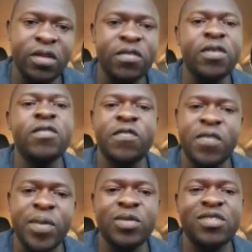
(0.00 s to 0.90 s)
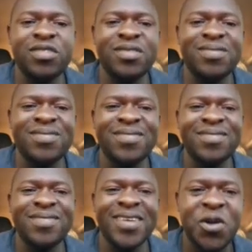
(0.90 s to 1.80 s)
than females.
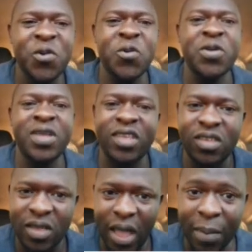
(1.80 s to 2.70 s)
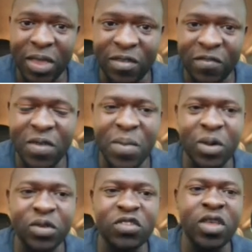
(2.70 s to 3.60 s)
Cool. I mean
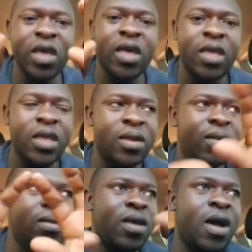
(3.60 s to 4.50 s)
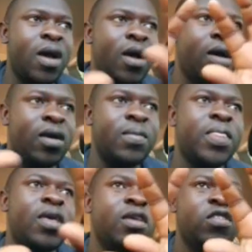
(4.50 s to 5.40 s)
females in
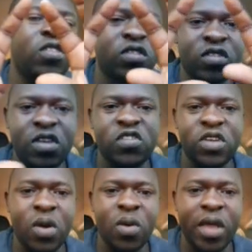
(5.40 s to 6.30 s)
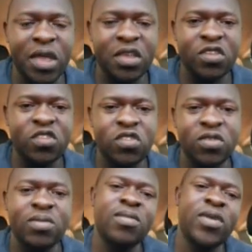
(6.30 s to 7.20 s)
gestational
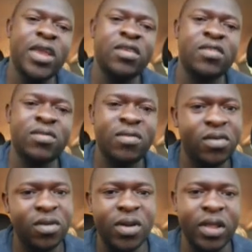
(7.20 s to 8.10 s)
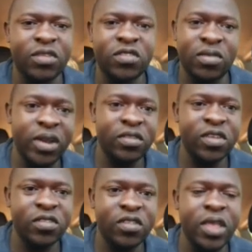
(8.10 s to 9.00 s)
age, right? Let's
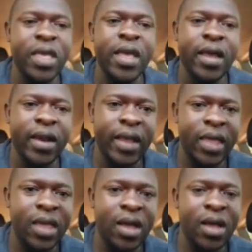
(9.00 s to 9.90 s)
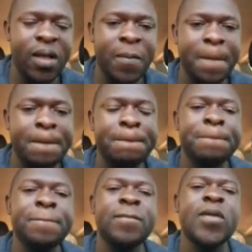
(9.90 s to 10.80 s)
just say like
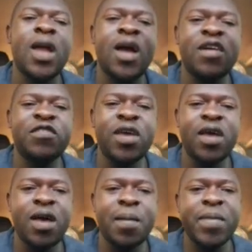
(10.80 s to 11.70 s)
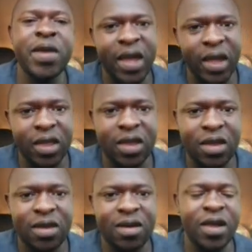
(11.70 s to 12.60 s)
after
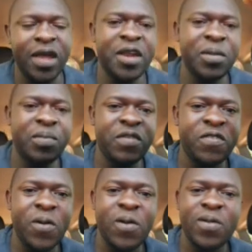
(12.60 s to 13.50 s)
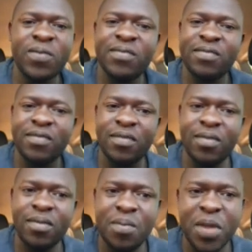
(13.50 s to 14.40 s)
menarche and before
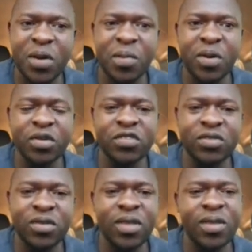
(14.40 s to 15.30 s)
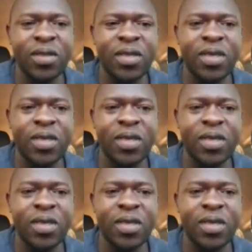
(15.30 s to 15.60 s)
menopause,